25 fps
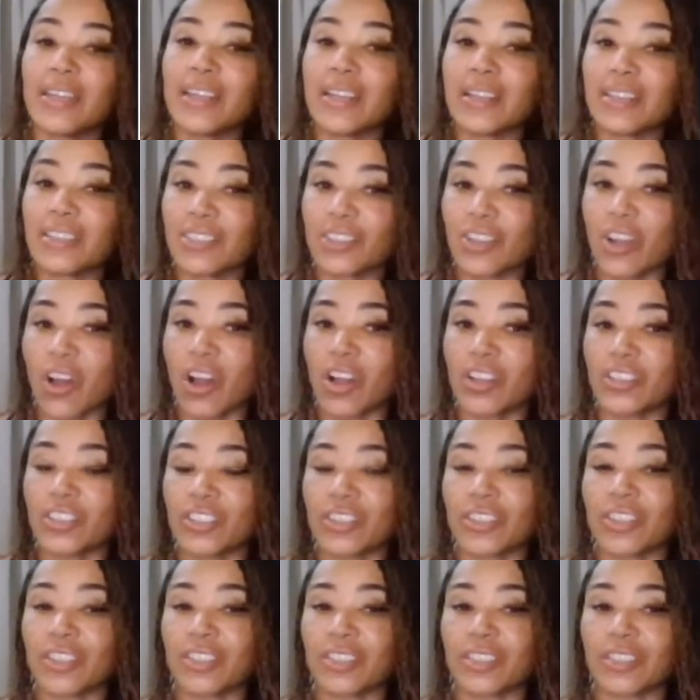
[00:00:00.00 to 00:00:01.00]

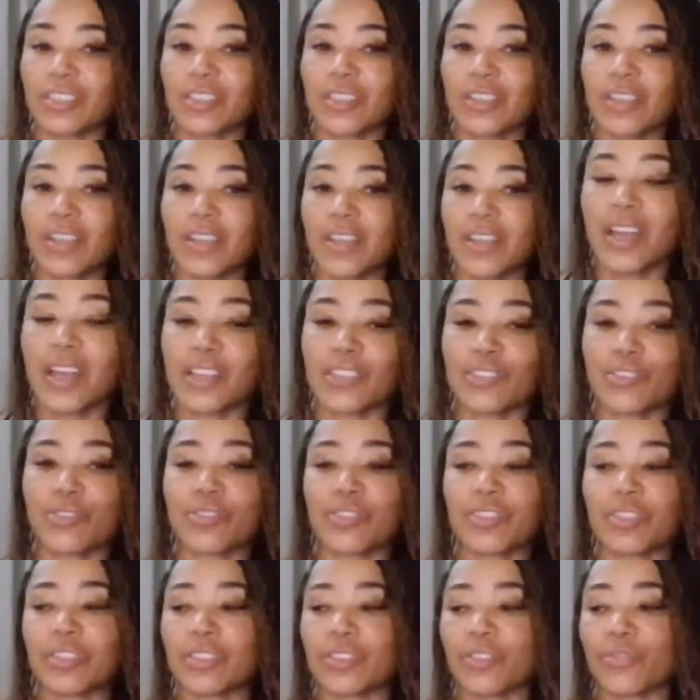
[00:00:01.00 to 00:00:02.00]
exogenous
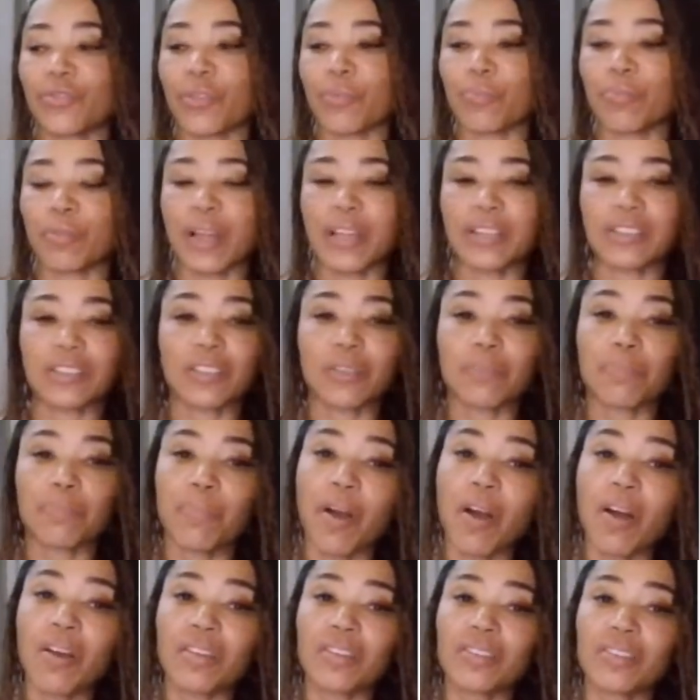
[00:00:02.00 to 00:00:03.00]
estrogens from plastic
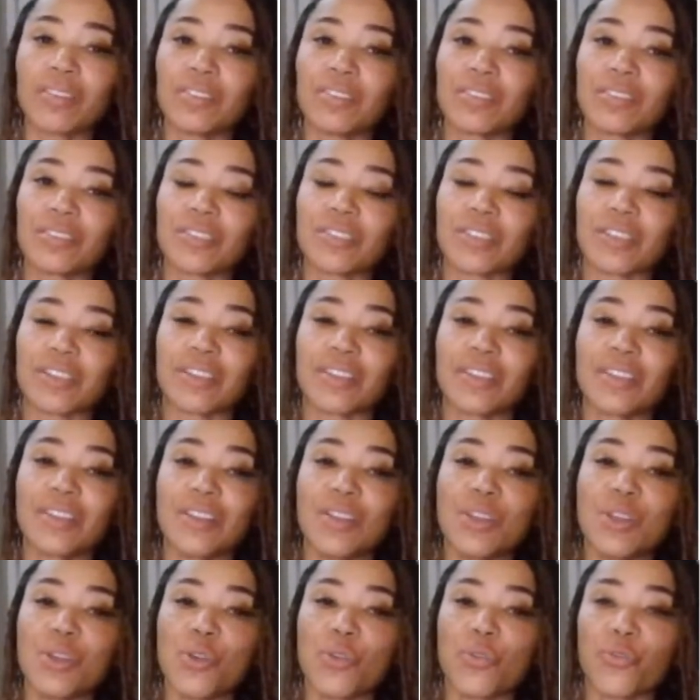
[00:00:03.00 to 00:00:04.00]
bottles and
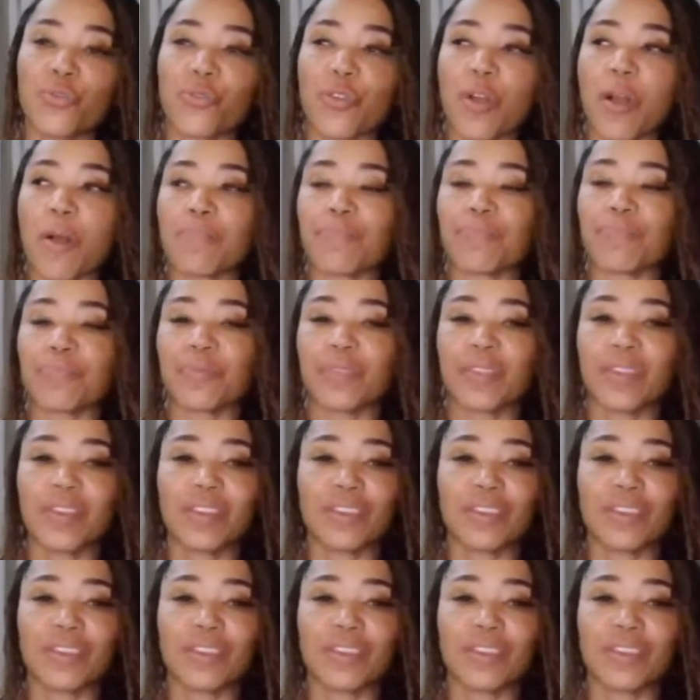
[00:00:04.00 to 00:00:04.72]
from,